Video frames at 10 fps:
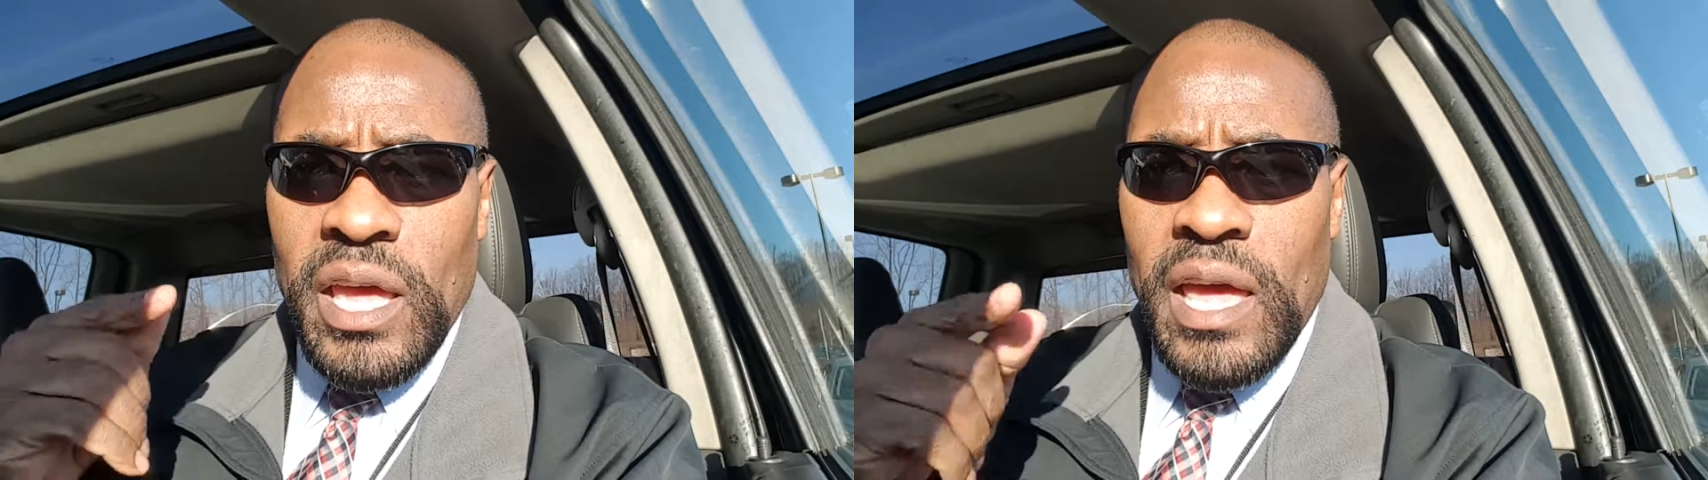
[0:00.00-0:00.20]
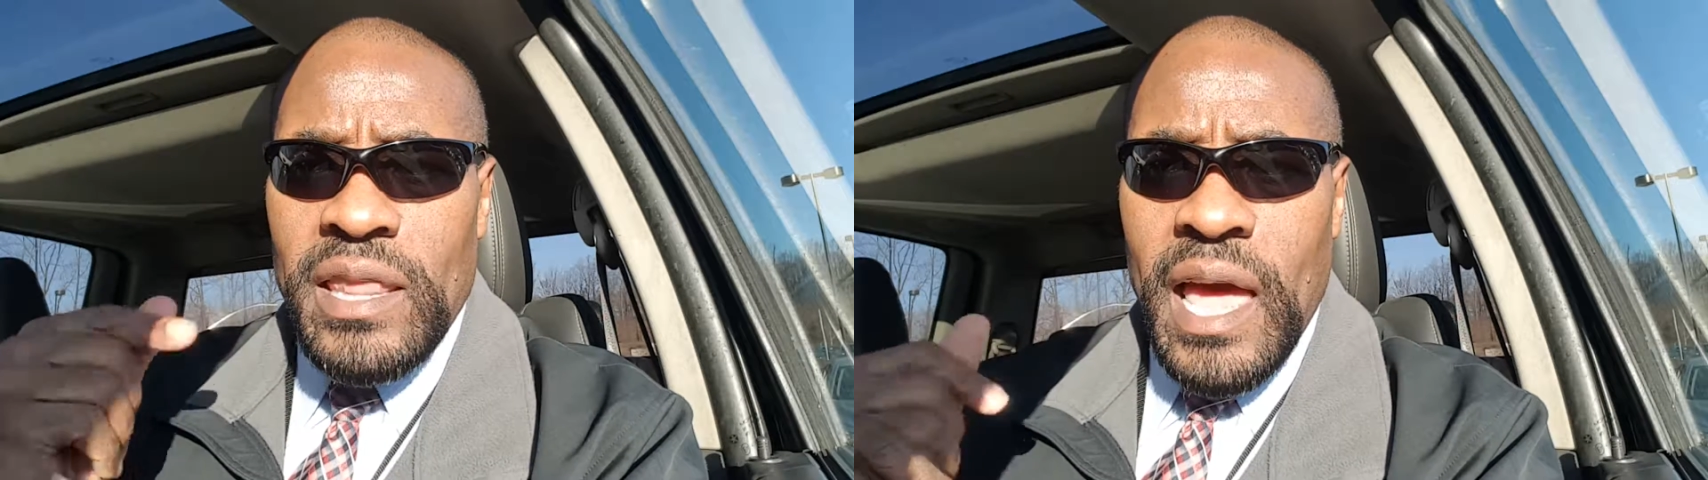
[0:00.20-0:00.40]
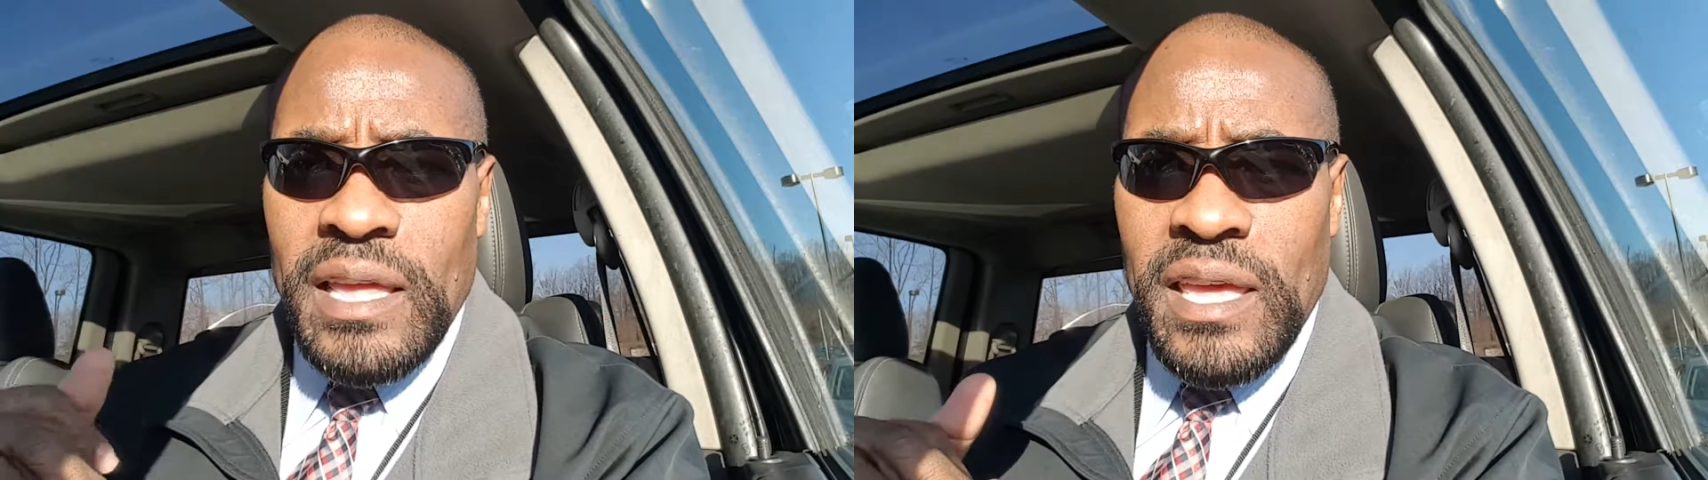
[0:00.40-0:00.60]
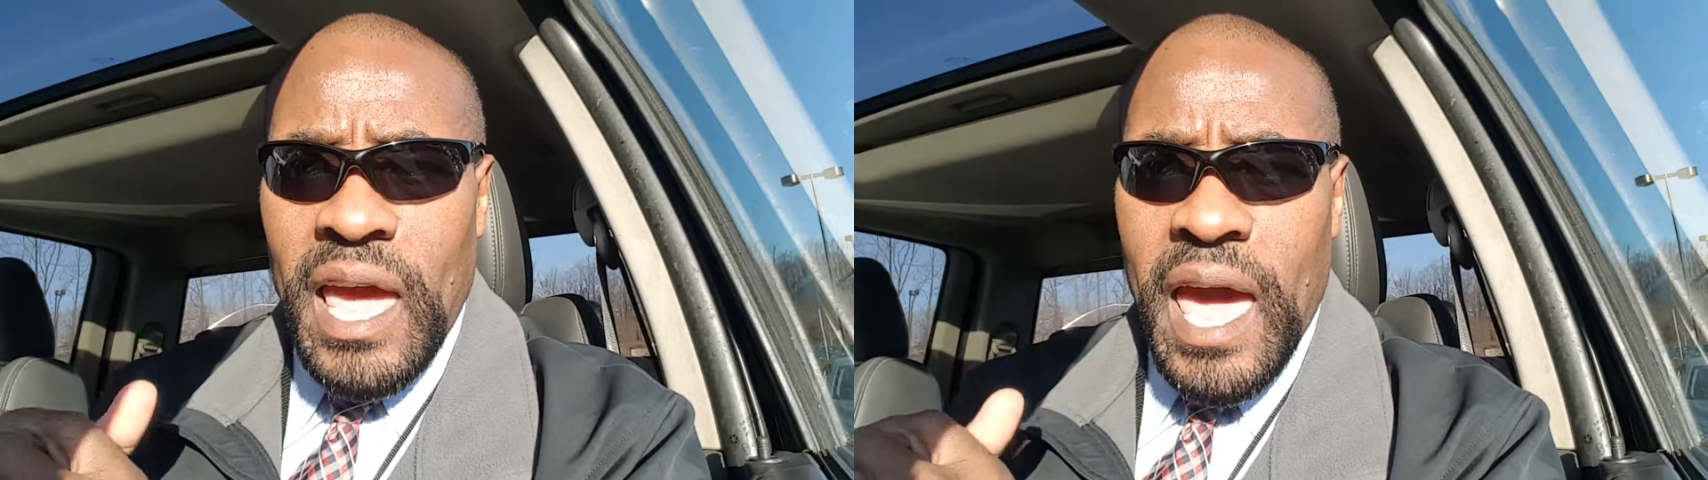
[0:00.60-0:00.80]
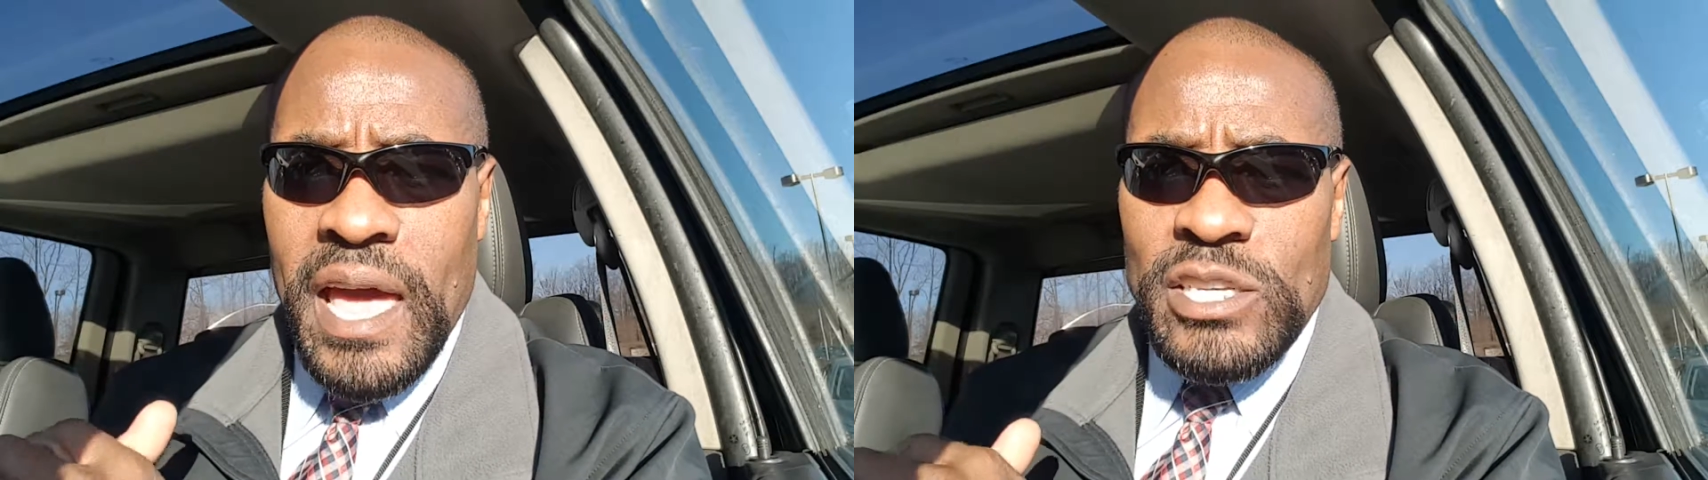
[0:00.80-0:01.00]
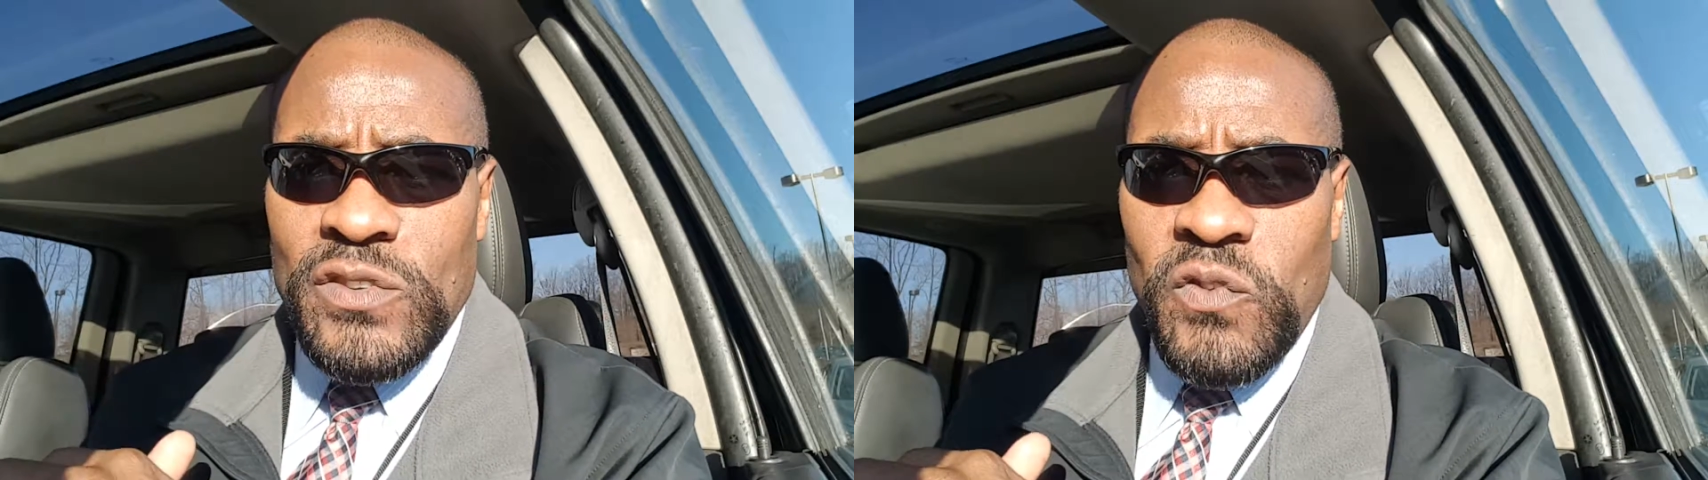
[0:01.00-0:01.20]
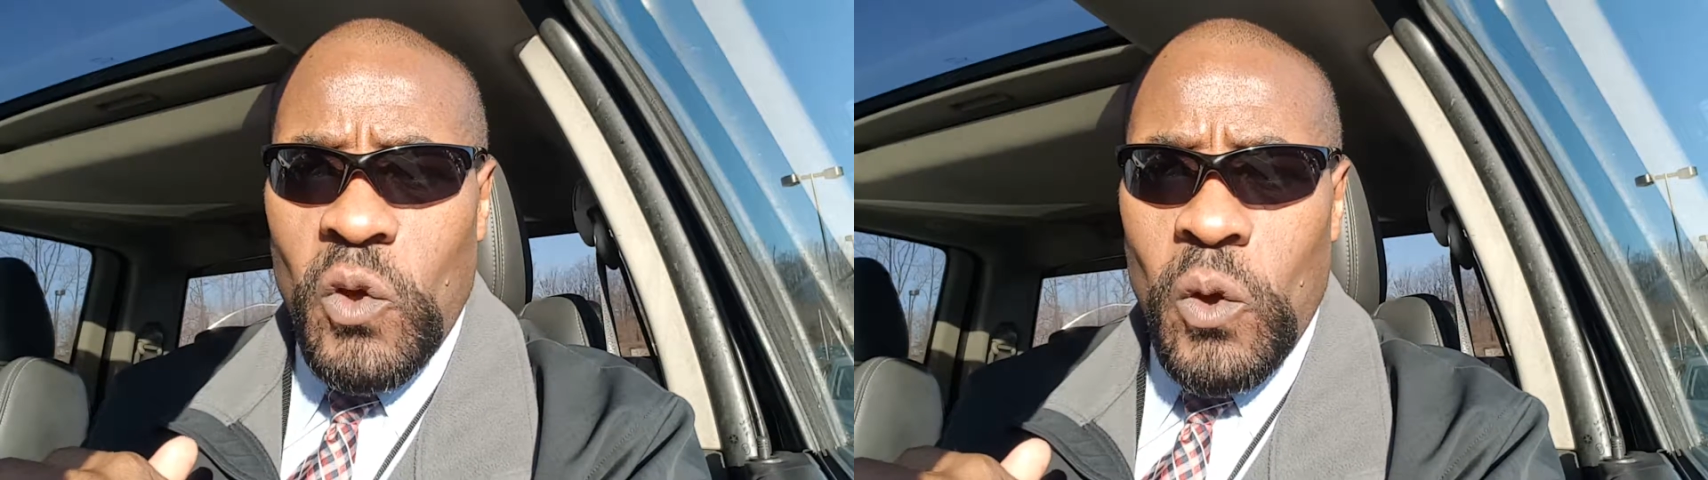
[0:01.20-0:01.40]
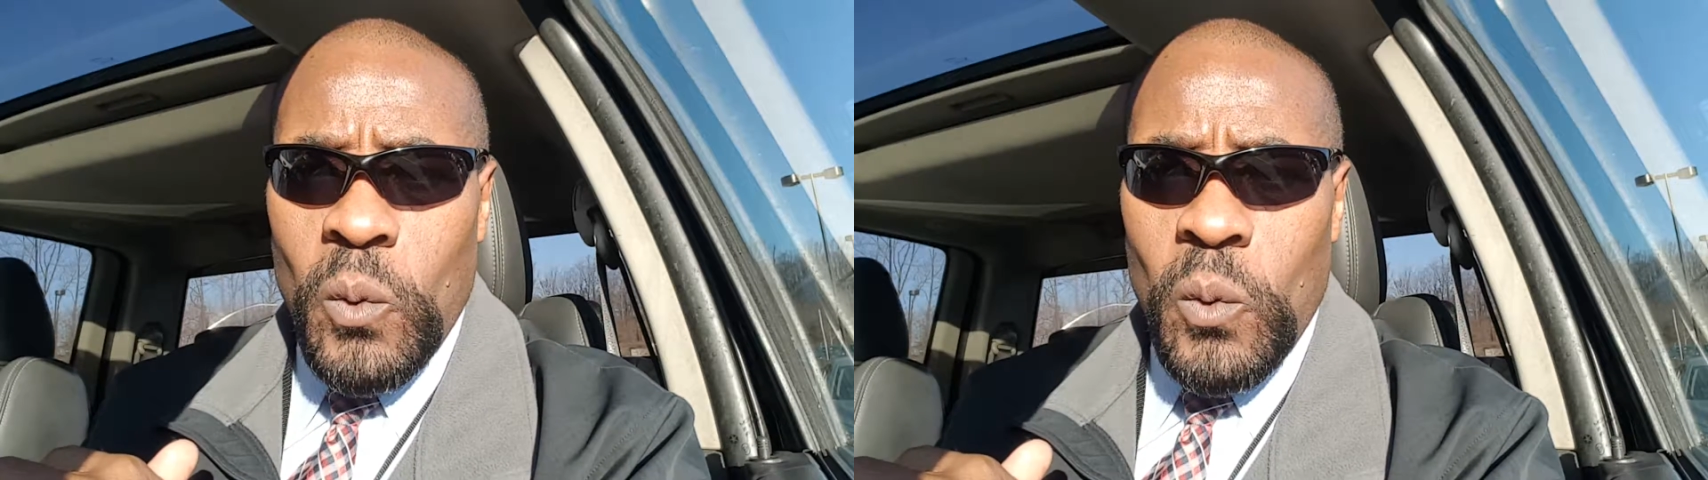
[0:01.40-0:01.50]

and that cash flow